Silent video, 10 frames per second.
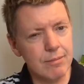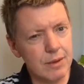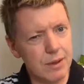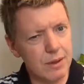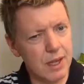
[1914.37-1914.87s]

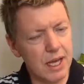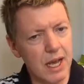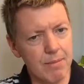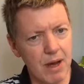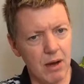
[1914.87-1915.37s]
think
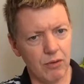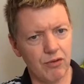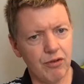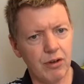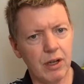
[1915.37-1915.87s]
about
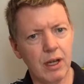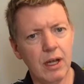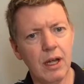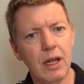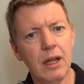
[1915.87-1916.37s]

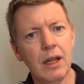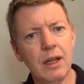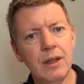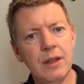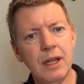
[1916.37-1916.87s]

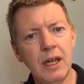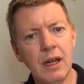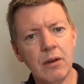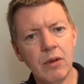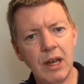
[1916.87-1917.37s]
the
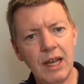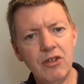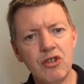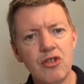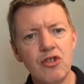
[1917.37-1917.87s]

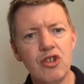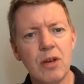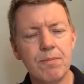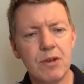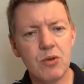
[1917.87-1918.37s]

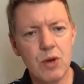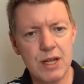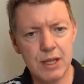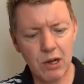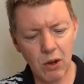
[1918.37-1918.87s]
relationship
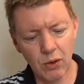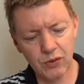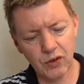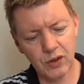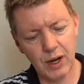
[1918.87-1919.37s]
between the
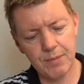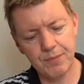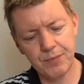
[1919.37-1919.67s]
clauses there,